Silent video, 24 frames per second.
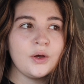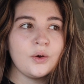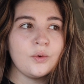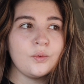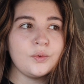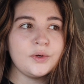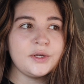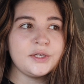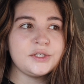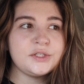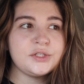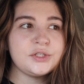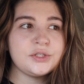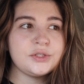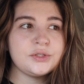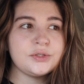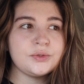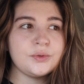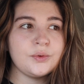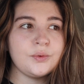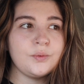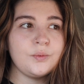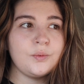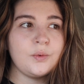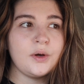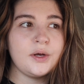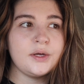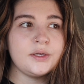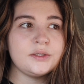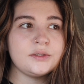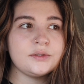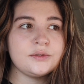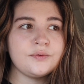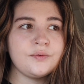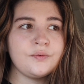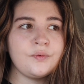which
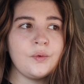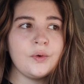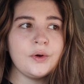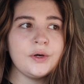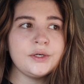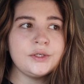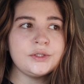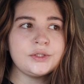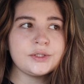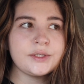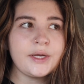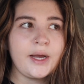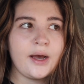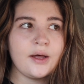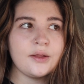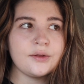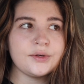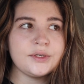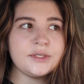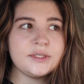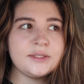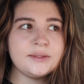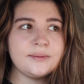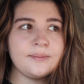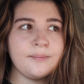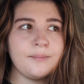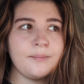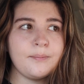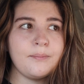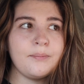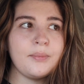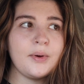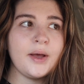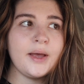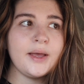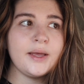was 400 calories,
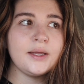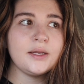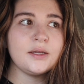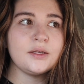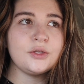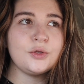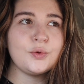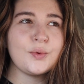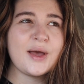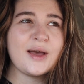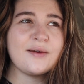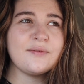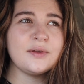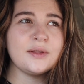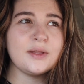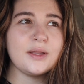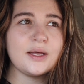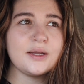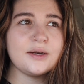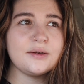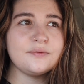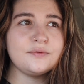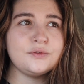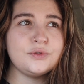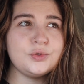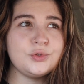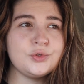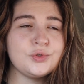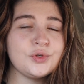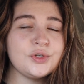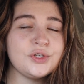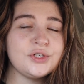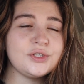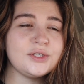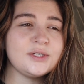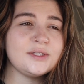but you have a lot of
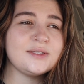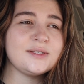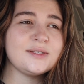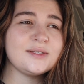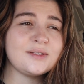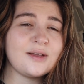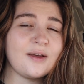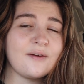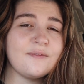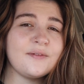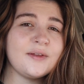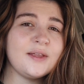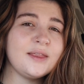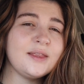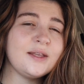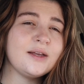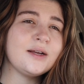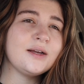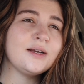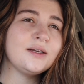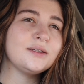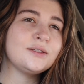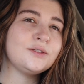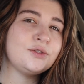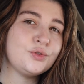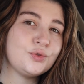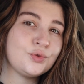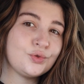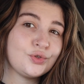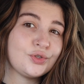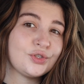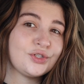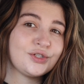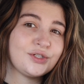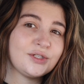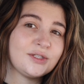nutrition stuff in there.
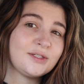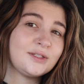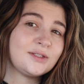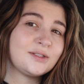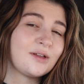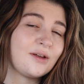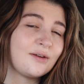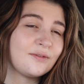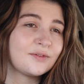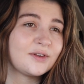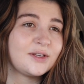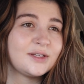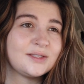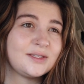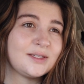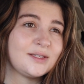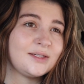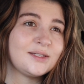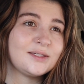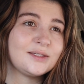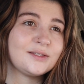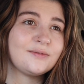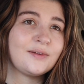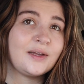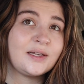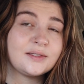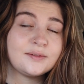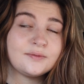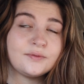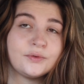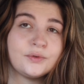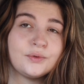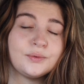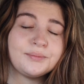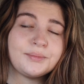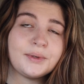Nutritious stuff, because it is fast
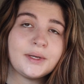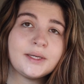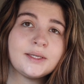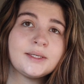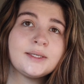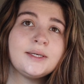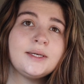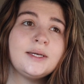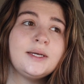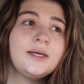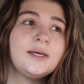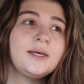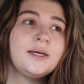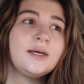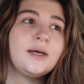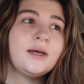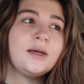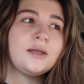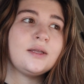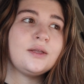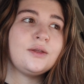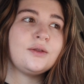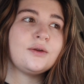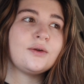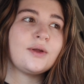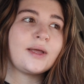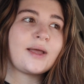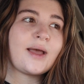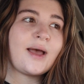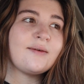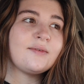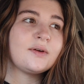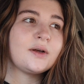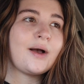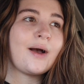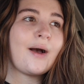food, but you know, like
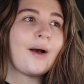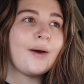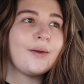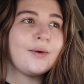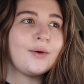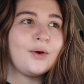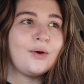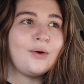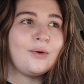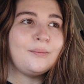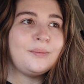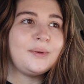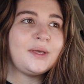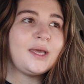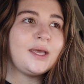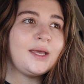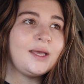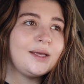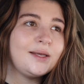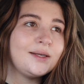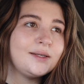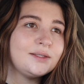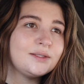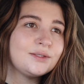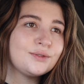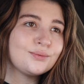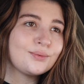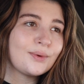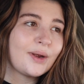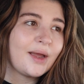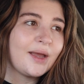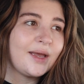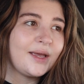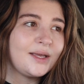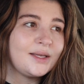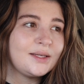avocado, beans,
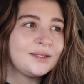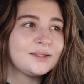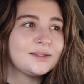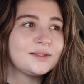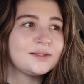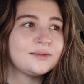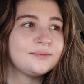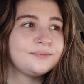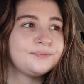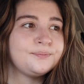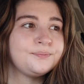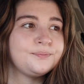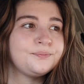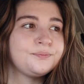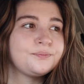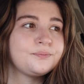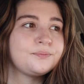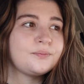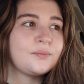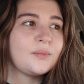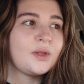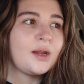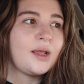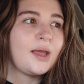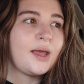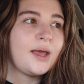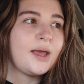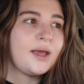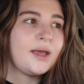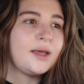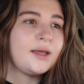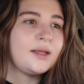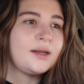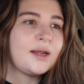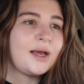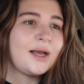rice.
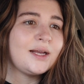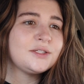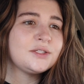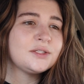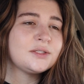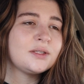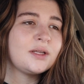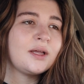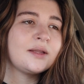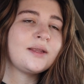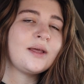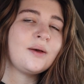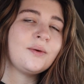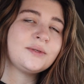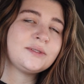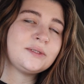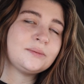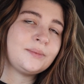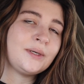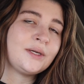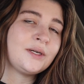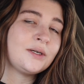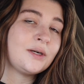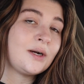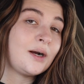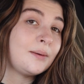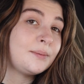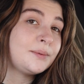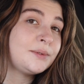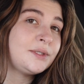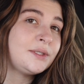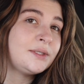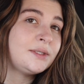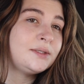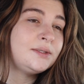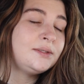And I just thought that was a better
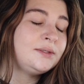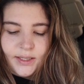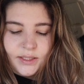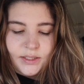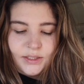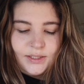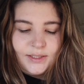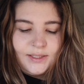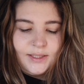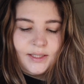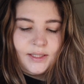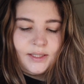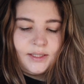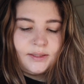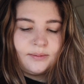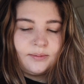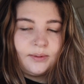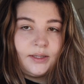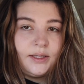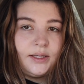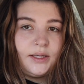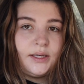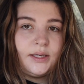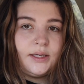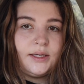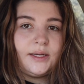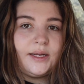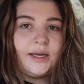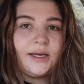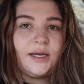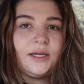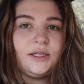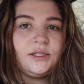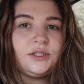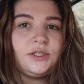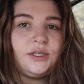option. She looks really good. I
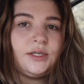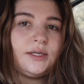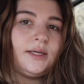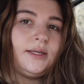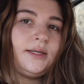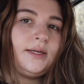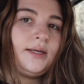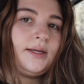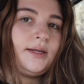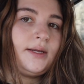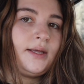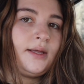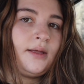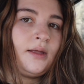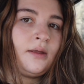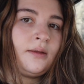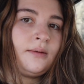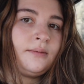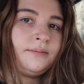got chicken in it.